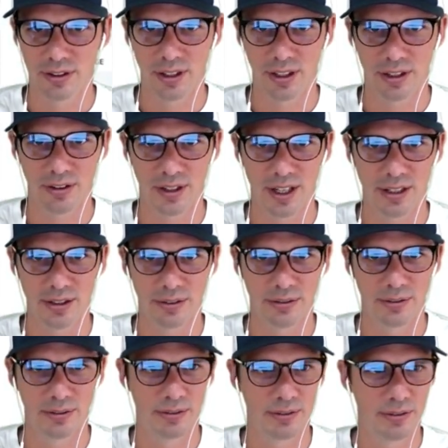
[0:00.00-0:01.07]
Okay, great.
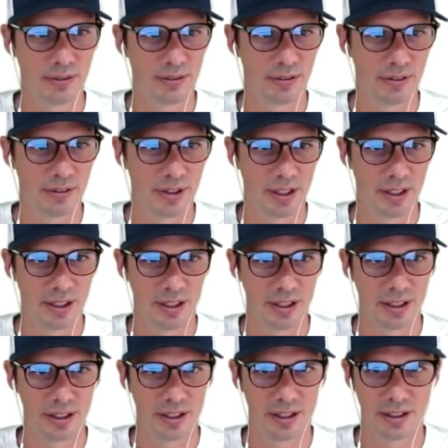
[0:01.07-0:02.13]

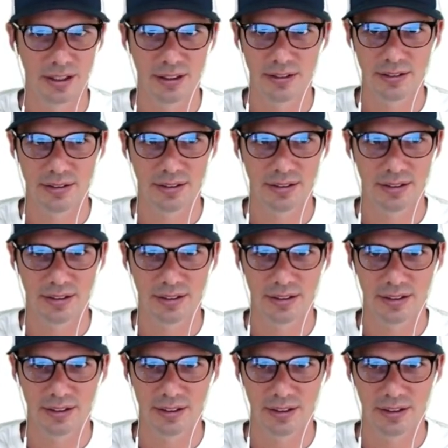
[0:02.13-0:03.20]
And
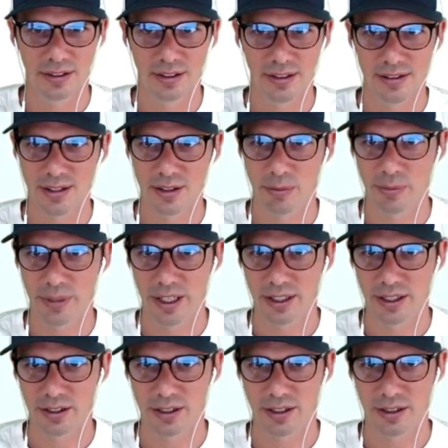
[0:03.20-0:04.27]
let's come
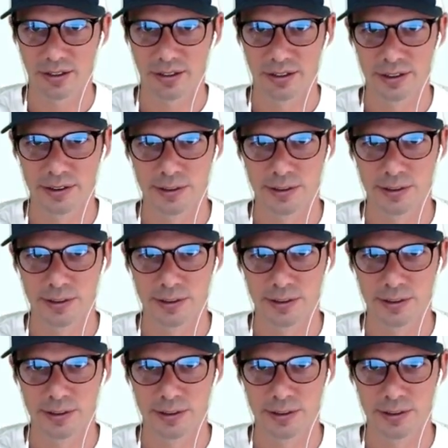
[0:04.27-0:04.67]
back out here.